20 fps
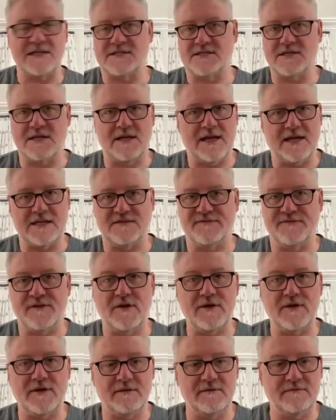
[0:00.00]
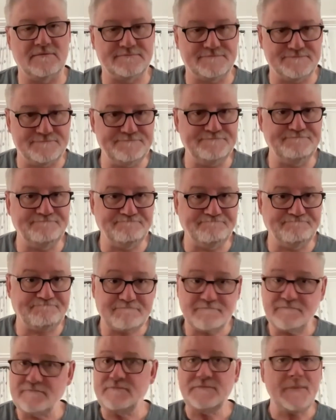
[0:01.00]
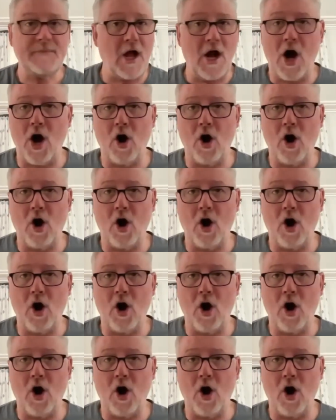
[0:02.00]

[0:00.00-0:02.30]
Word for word: whole apples, whole lemons,